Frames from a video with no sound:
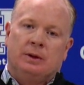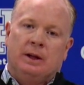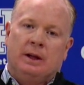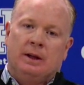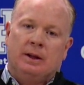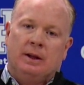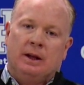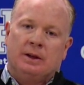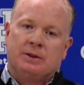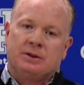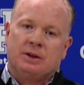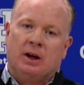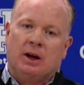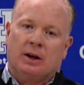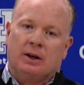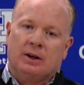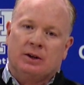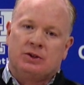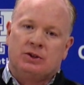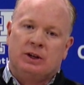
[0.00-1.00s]
And that's
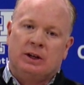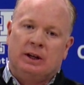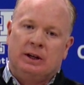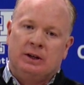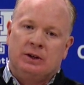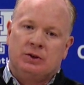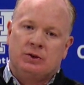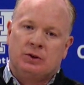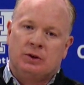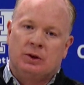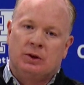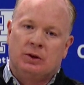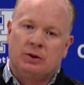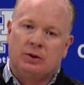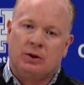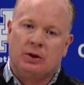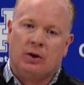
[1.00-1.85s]
not going to change.